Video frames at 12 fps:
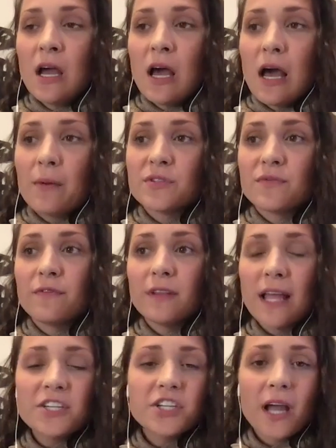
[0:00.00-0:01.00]
I was
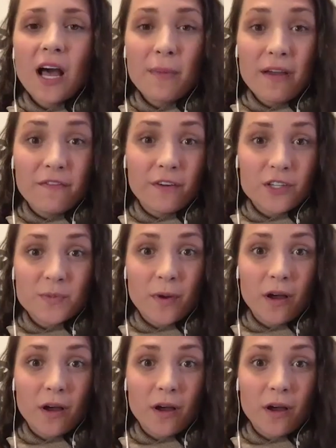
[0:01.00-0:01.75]
fleshing out my first book,